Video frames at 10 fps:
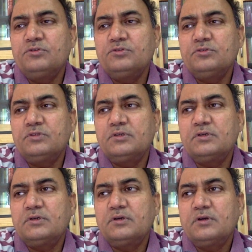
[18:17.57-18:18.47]

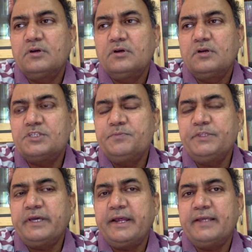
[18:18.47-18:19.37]
uh, Smith
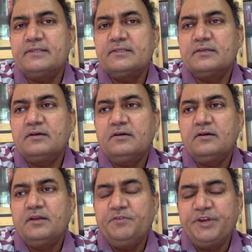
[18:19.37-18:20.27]
has
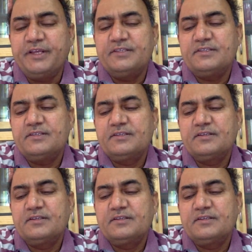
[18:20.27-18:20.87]
evidence.